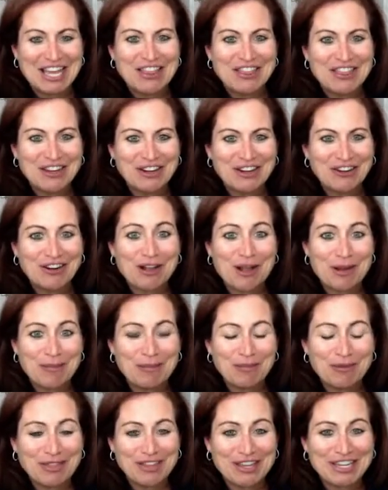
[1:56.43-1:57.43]
there are a
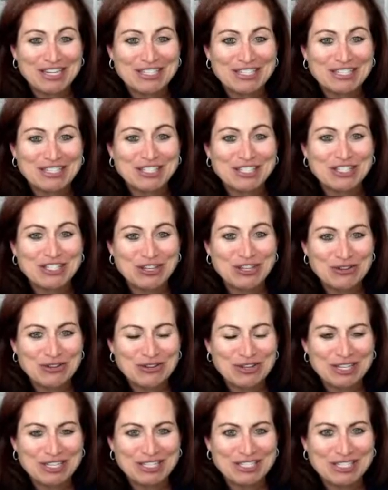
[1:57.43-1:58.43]
couple things that you
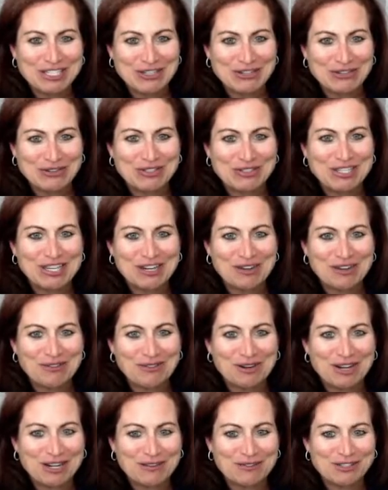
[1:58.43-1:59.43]
can do to get
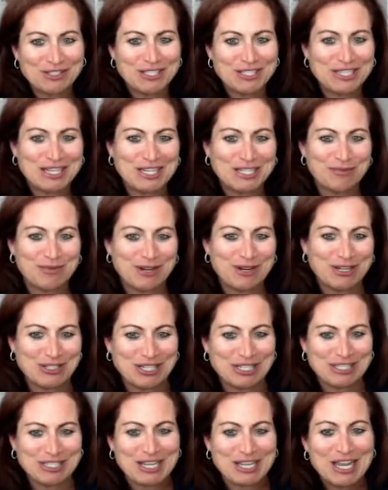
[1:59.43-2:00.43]
ready for today's
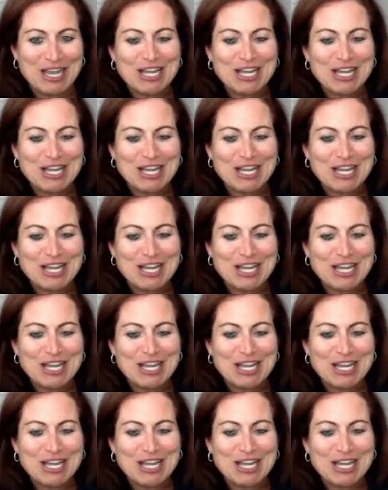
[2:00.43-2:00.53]
project.